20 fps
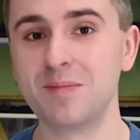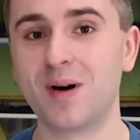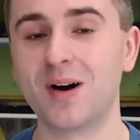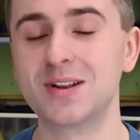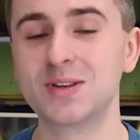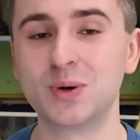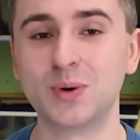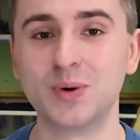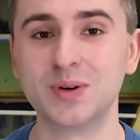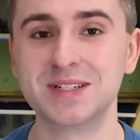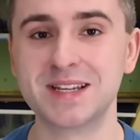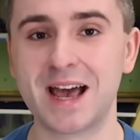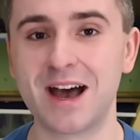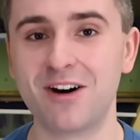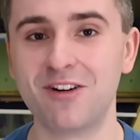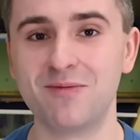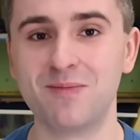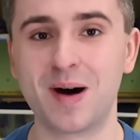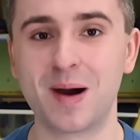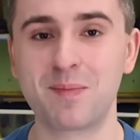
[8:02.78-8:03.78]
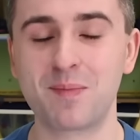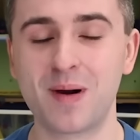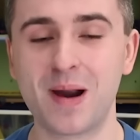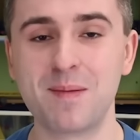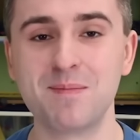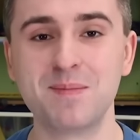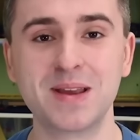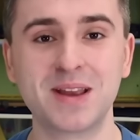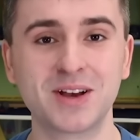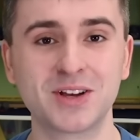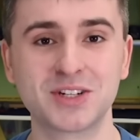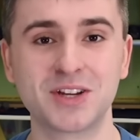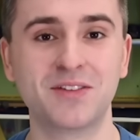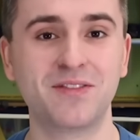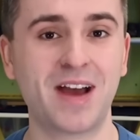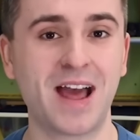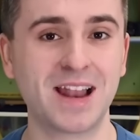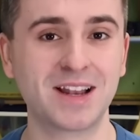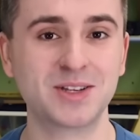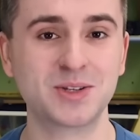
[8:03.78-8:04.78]
my toys out of my pram because I've
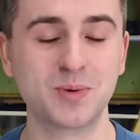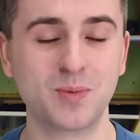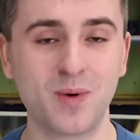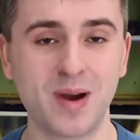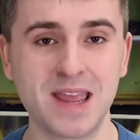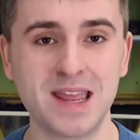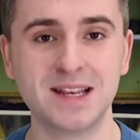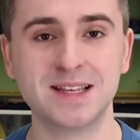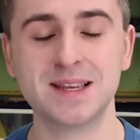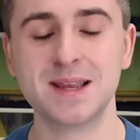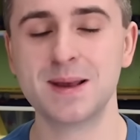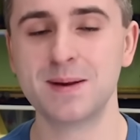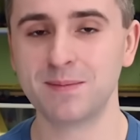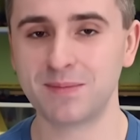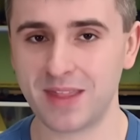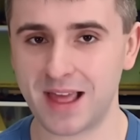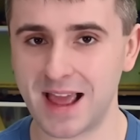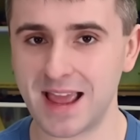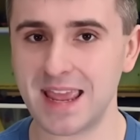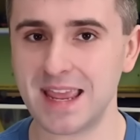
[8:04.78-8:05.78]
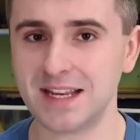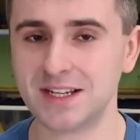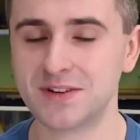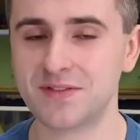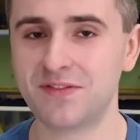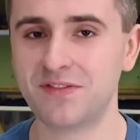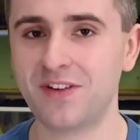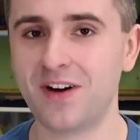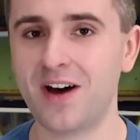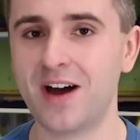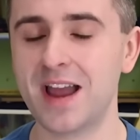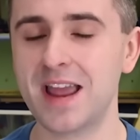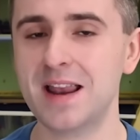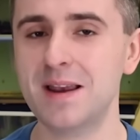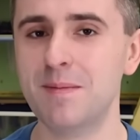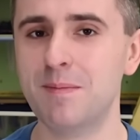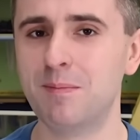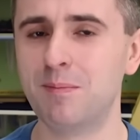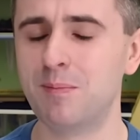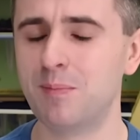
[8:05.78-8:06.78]
had to wait. That is
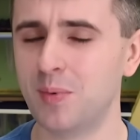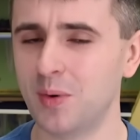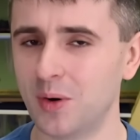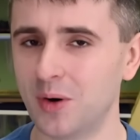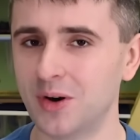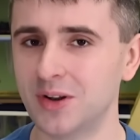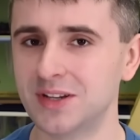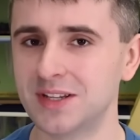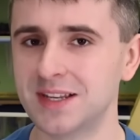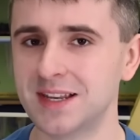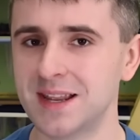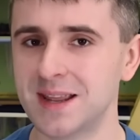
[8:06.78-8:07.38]
fine, but